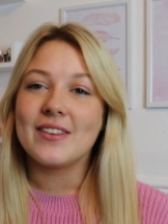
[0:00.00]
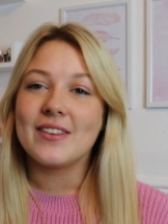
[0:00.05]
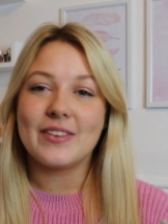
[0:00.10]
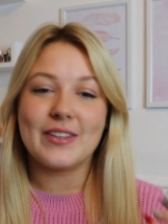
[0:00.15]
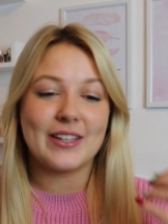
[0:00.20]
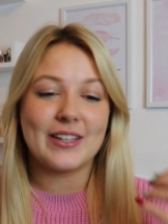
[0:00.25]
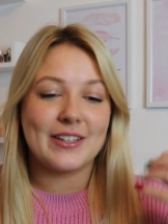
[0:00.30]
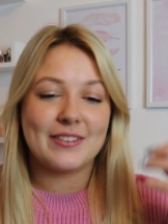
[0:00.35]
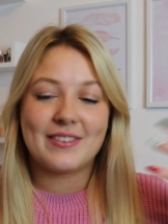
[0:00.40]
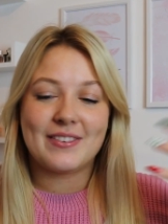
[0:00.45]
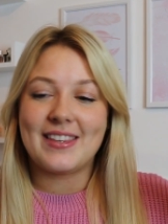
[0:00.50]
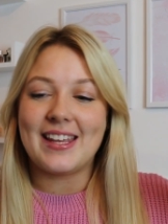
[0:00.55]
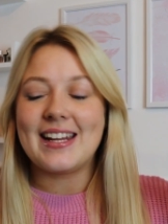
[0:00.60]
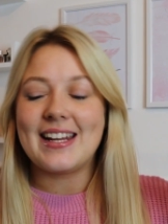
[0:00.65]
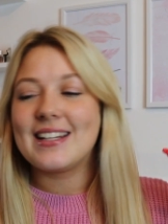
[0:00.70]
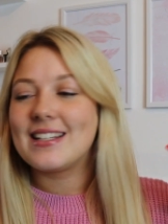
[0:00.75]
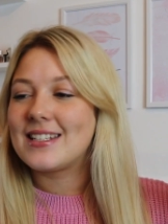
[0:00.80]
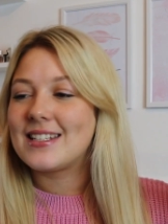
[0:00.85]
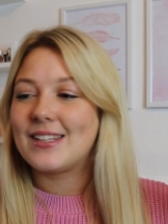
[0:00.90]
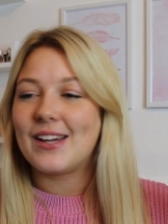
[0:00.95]
the
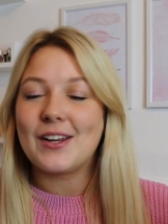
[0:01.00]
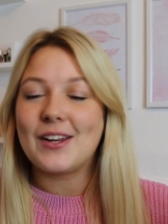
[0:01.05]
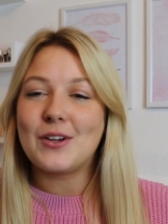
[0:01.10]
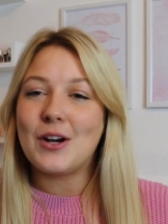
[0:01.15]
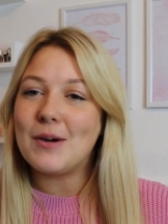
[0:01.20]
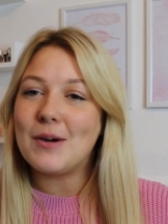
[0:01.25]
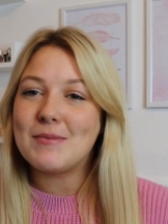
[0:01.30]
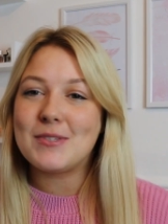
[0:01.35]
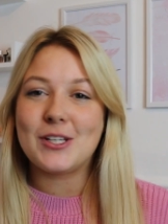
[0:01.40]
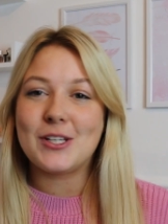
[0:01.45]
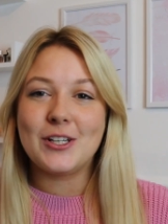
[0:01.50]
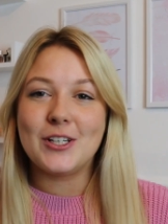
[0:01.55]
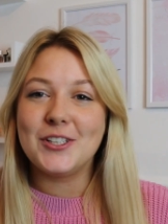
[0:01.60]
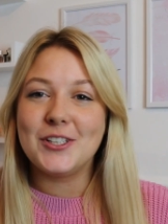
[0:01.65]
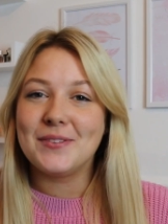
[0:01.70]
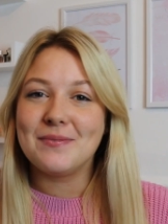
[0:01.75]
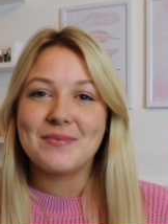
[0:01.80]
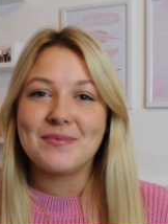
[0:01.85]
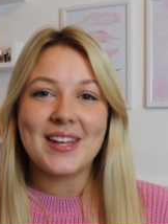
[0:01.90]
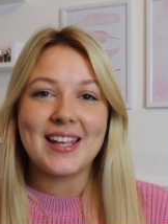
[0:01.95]
things that I got up
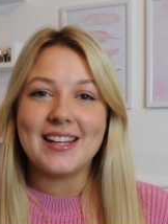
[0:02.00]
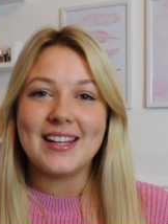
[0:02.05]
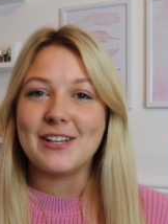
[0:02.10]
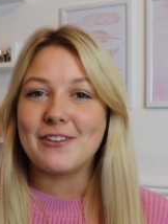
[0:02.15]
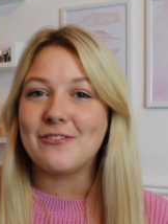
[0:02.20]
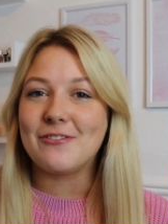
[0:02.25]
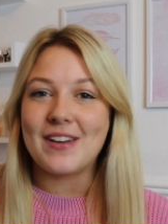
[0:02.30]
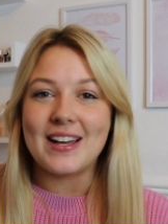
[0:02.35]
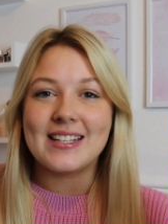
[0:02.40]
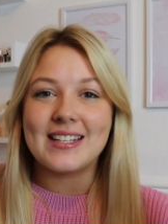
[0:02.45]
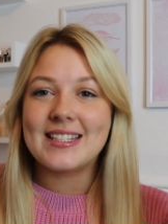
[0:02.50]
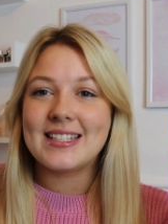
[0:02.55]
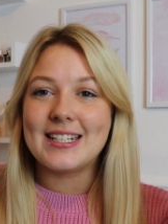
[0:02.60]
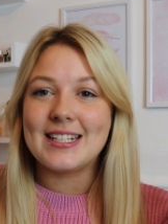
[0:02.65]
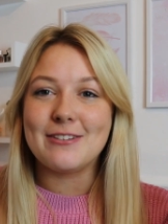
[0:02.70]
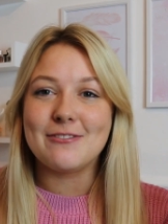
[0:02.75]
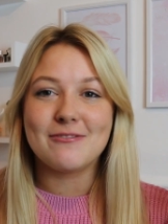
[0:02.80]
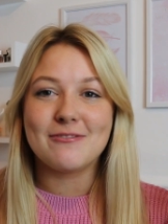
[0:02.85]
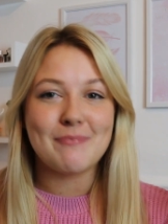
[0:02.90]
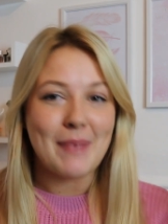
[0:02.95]
to in the
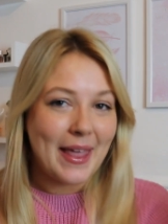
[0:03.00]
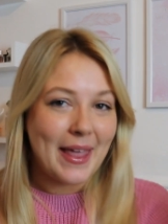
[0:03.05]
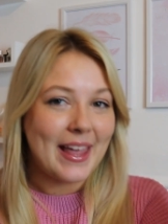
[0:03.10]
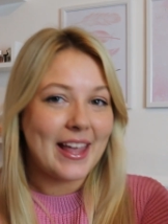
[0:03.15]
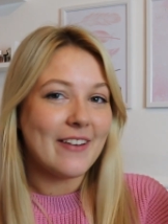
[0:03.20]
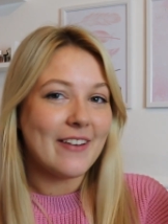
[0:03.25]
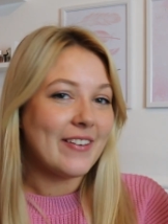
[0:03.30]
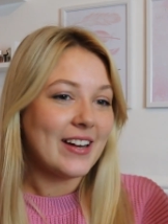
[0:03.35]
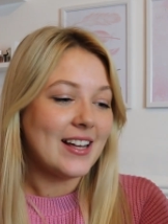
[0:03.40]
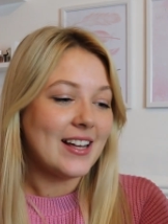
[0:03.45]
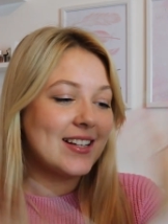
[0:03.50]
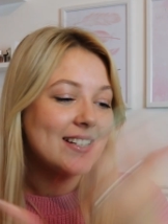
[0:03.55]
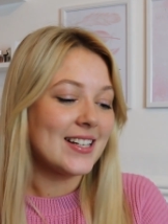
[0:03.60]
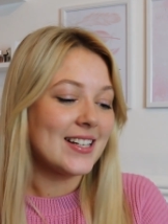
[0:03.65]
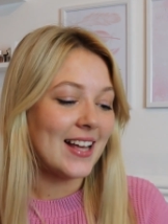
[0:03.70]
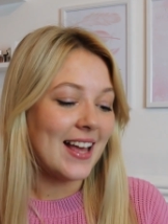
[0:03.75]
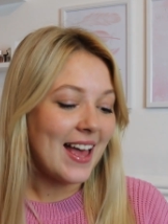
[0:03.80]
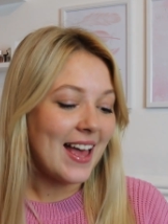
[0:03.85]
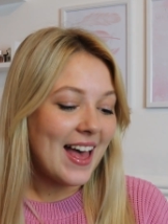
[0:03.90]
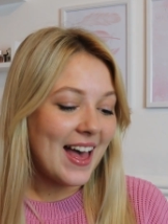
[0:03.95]
festive
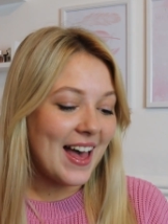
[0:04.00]
period.